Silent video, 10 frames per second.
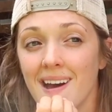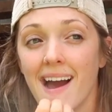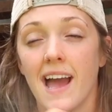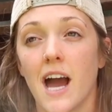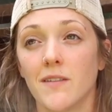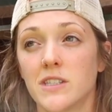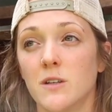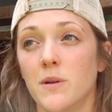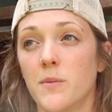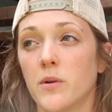I have
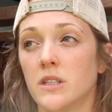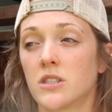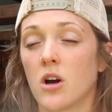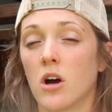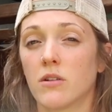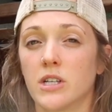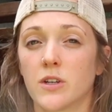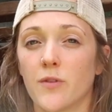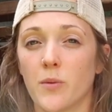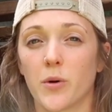seen people install a
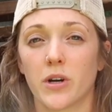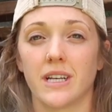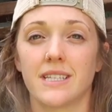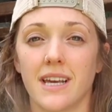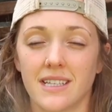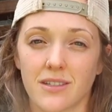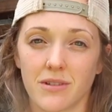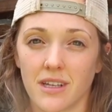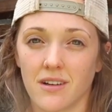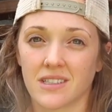rigid foam board and it takes a
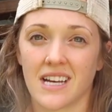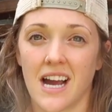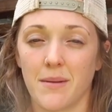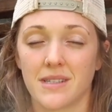really long time.